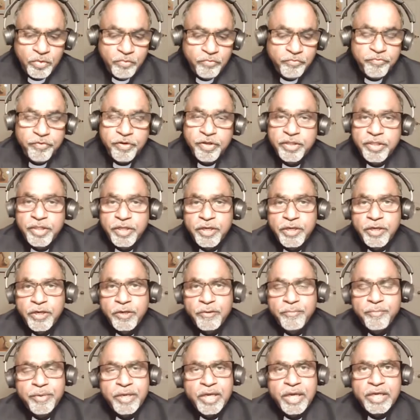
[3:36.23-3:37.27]
Further,
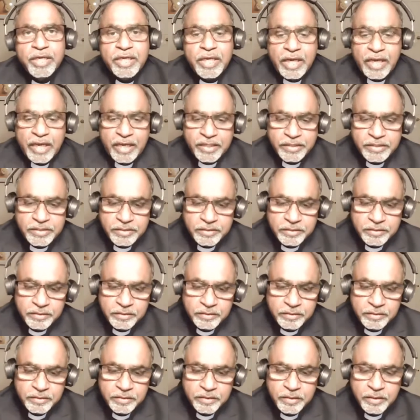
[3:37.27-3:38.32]
may I add,
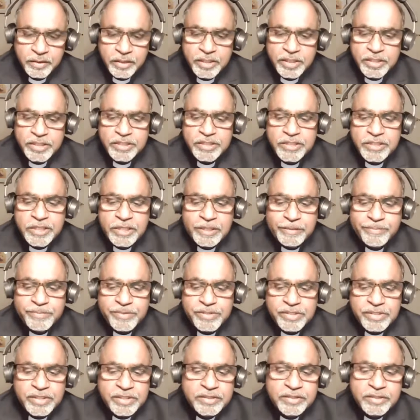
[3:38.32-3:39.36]

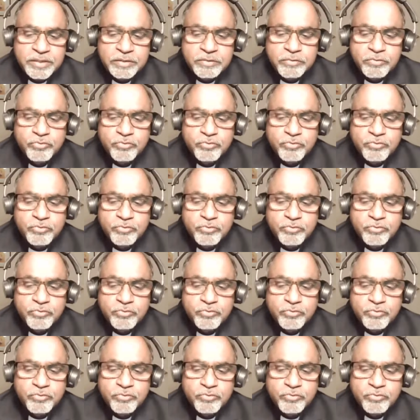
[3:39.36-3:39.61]
deep-seated